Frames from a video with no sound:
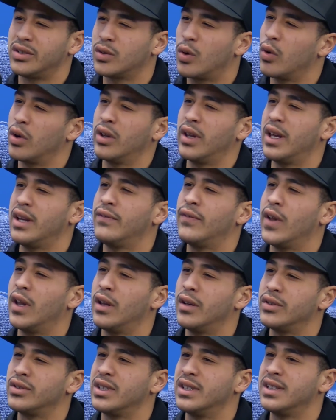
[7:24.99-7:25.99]
Coeur d'Alene
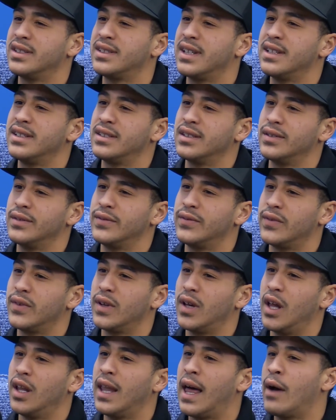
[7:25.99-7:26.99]
follows in the sense of
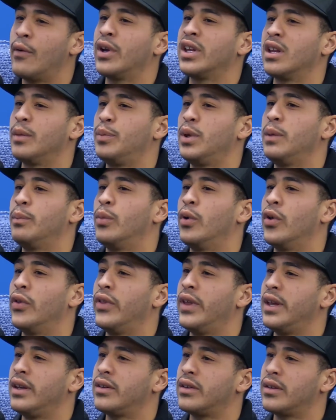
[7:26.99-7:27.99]
allowing the people
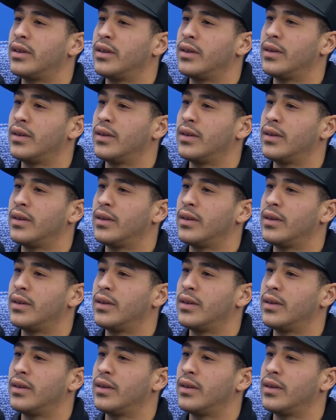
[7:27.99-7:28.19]
that